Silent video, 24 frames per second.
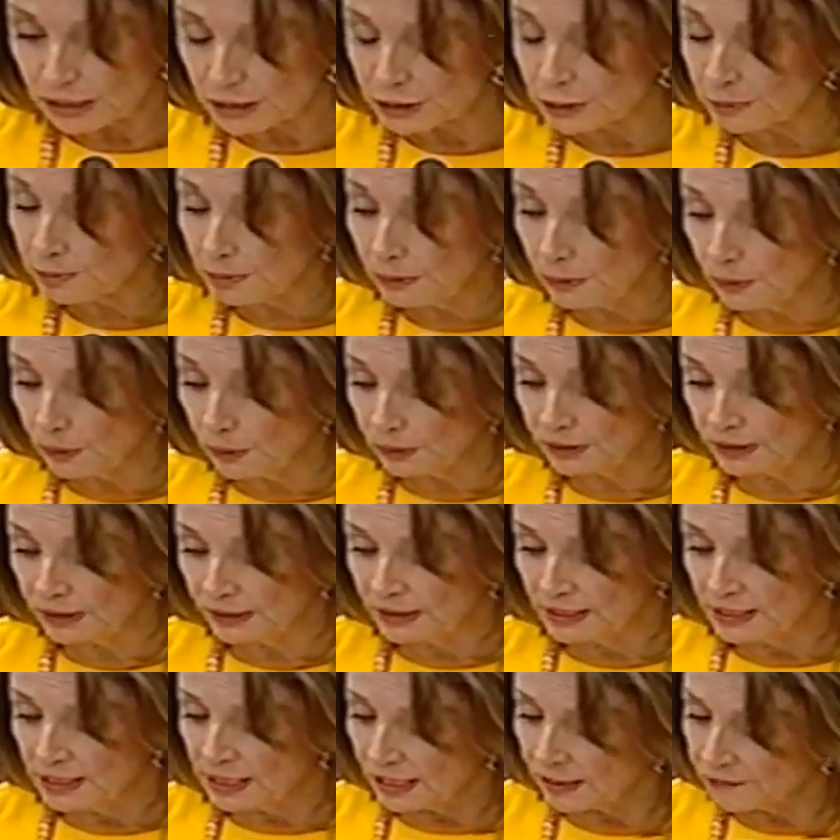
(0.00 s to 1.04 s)
spoke
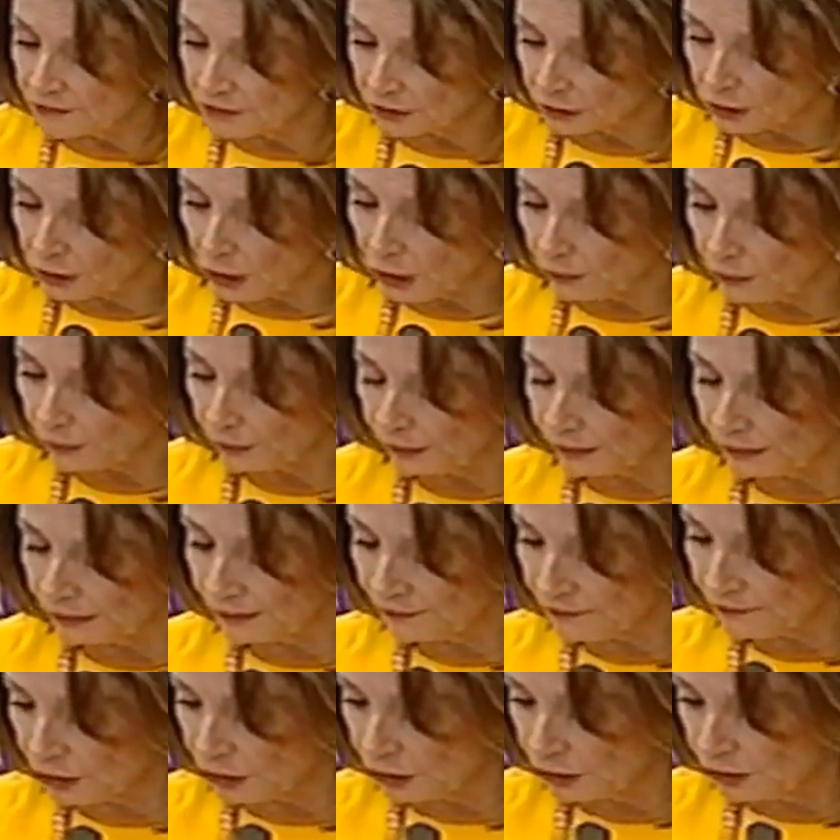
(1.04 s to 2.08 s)
of the lowering
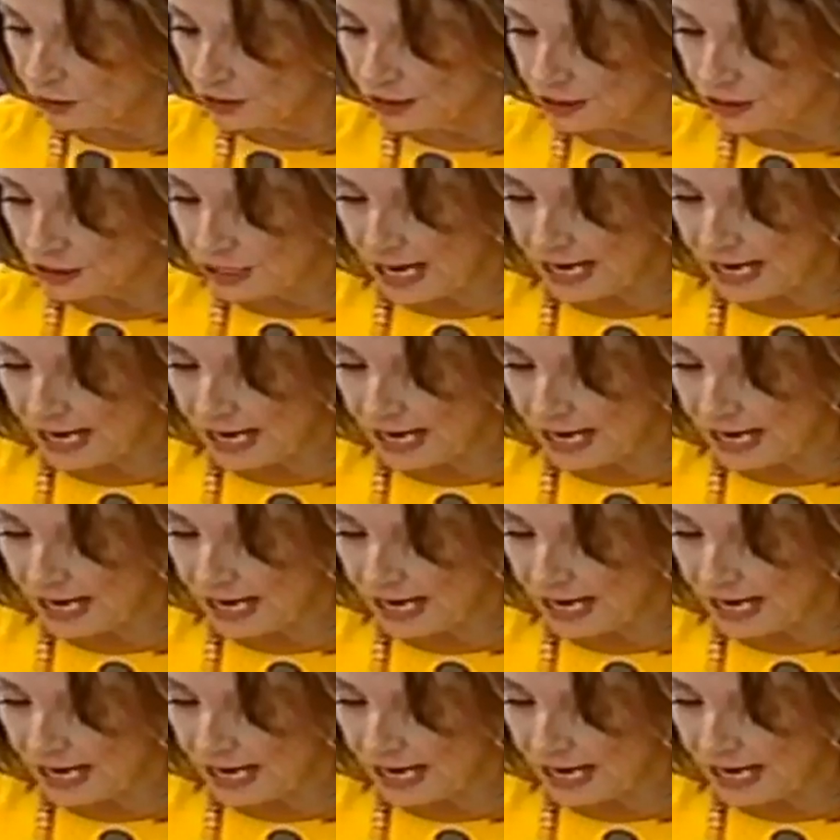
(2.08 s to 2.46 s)
of the Union